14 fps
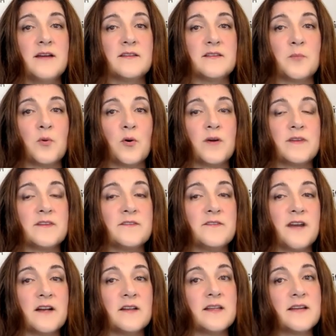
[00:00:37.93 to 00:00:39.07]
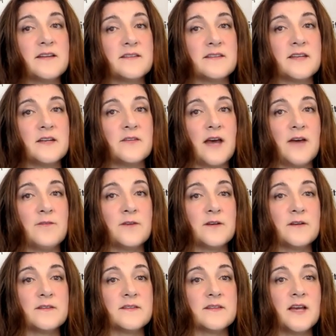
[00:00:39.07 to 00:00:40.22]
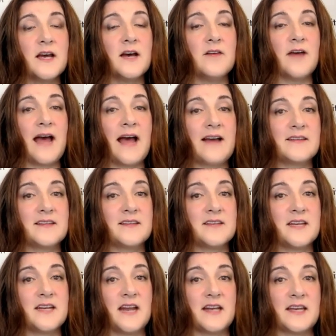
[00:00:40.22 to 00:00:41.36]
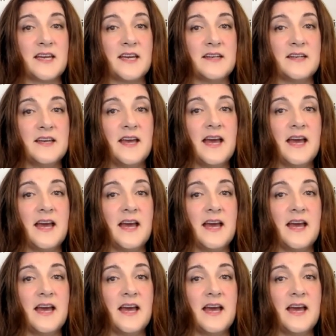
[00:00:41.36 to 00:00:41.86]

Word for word: to support the vital legislative efforts of Access Connecticut